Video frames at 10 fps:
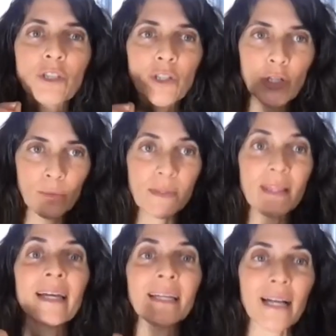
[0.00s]
terms
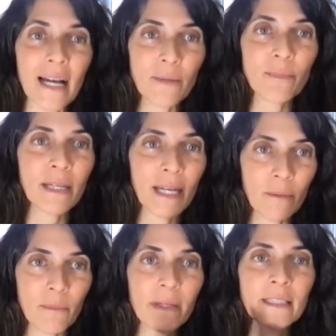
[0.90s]
like
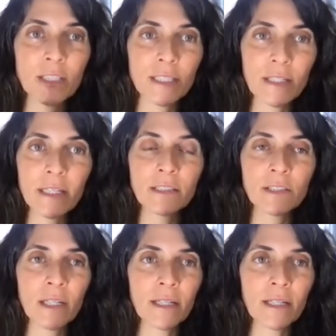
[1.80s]
ipm mm-hmm.